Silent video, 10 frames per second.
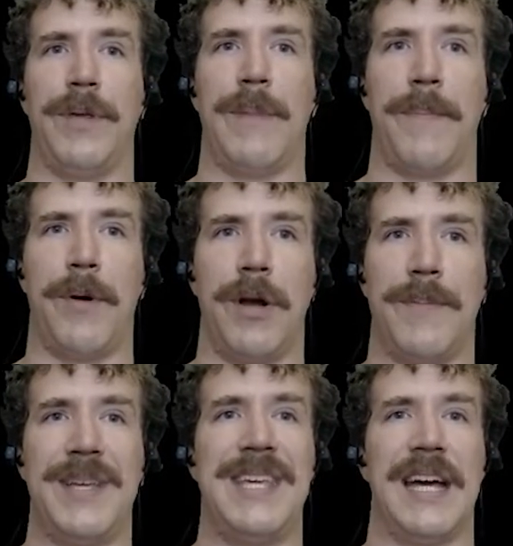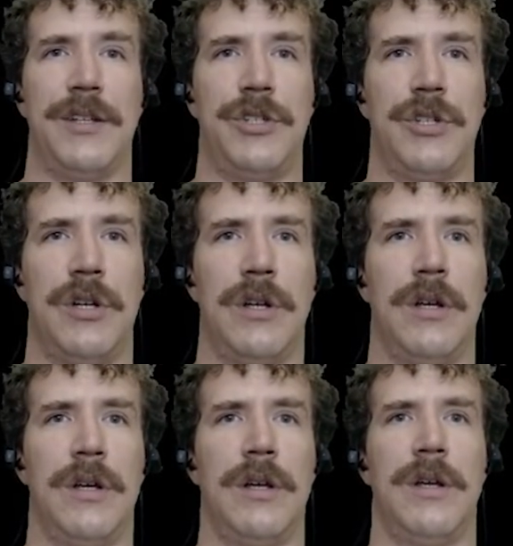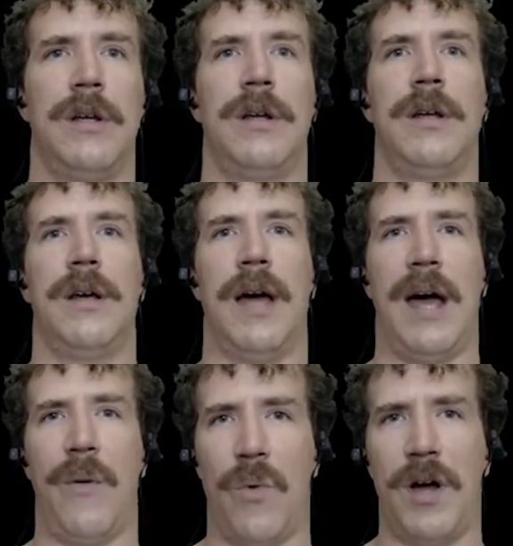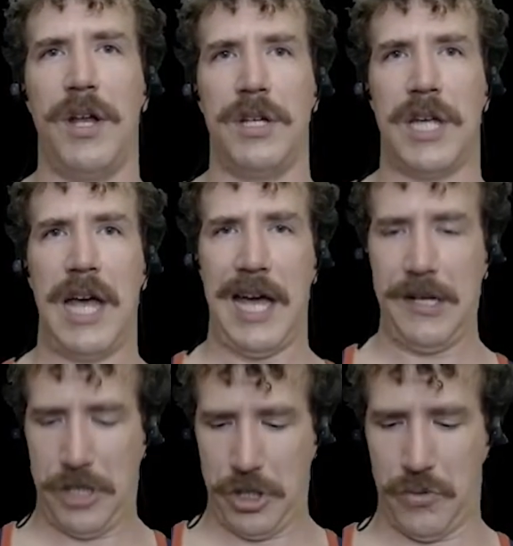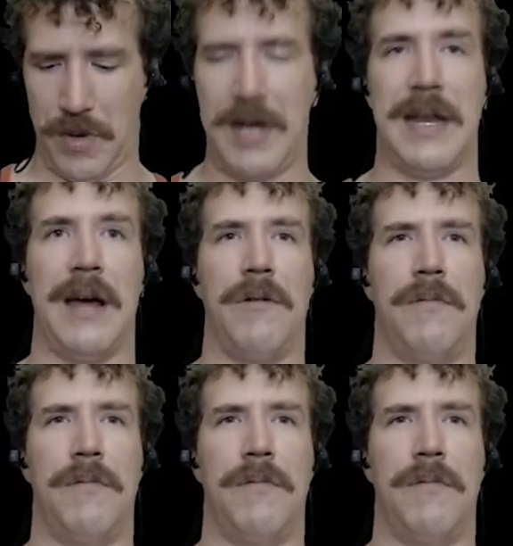in my party, but yes. I want to add you right now.